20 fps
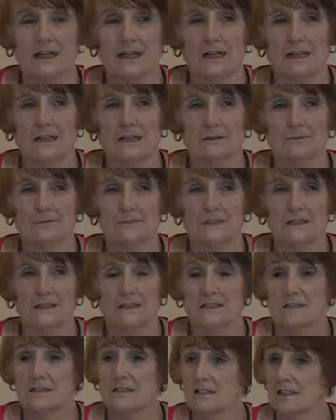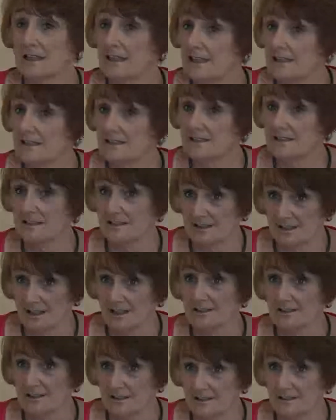Delise
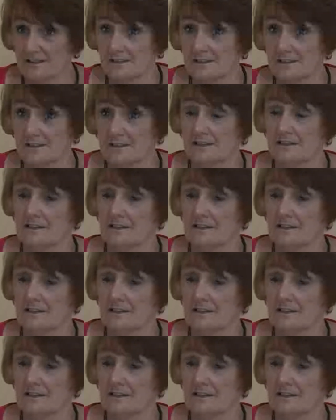Sanders,